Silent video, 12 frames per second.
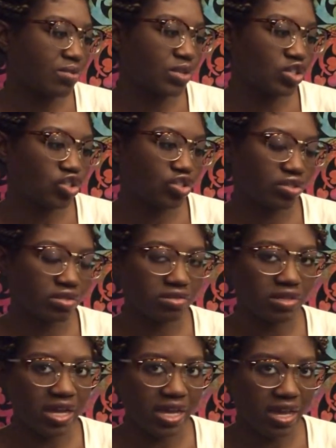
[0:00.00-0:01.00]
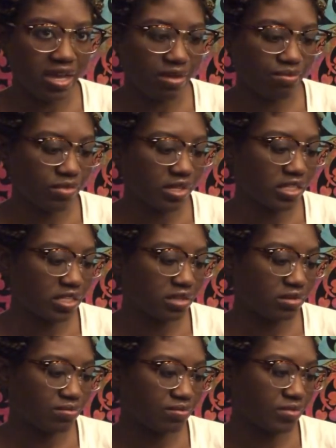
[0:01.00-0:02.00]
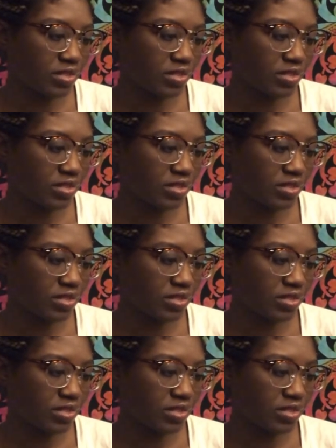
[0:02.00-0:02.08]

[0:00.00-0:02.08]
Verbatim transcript: which I am. It's,